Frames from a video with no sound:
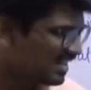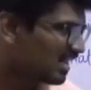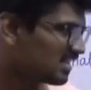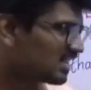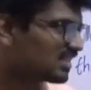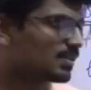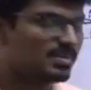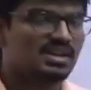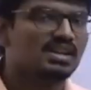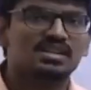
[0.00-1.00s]
I discussed
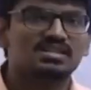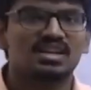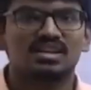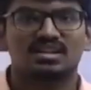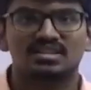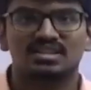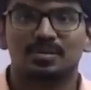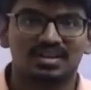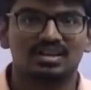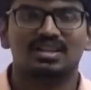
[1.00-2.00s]
separately in strain energy
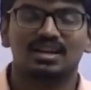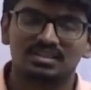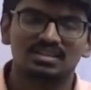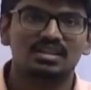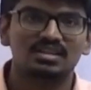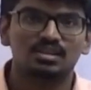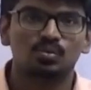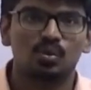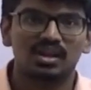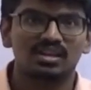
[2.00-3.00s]
chapter, and that is the
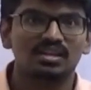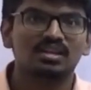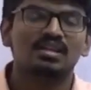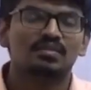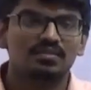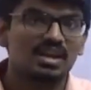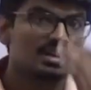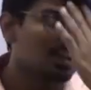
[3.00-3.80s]
reason why we are